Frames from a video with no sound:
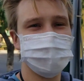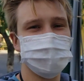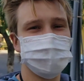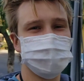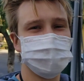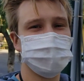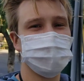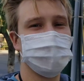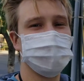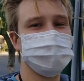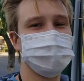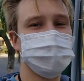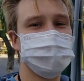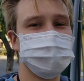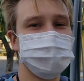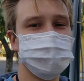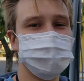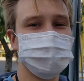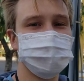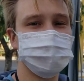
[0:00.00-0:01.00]
had to climb to the
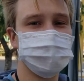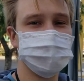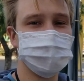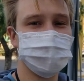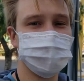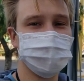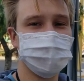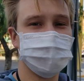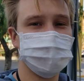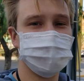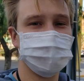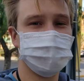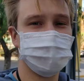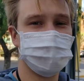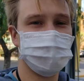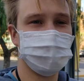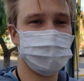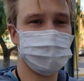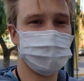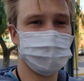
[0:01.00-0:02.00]
roof to get
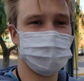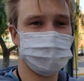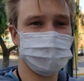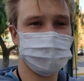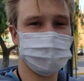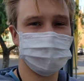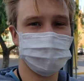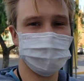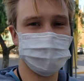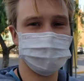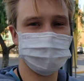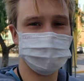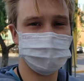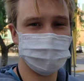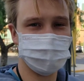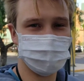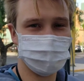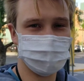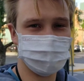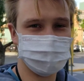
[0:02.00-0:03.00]
uh, gloves
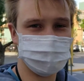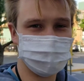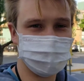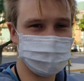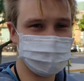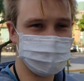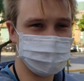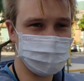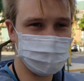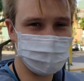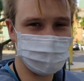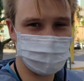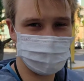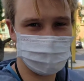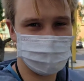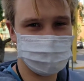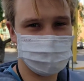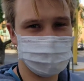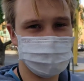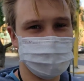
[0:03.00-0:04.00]
because the flight
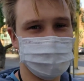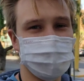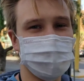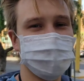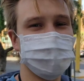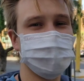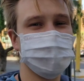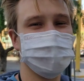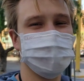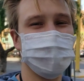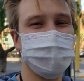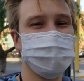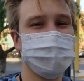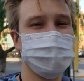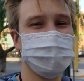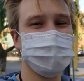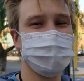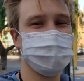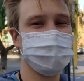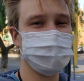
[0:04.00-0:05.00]
is requiring that we
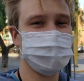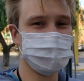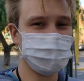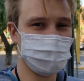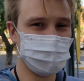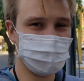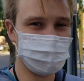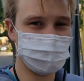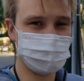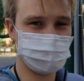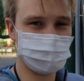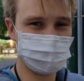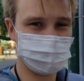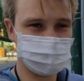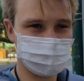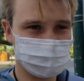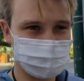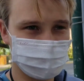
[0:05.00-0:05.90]
wear gloves.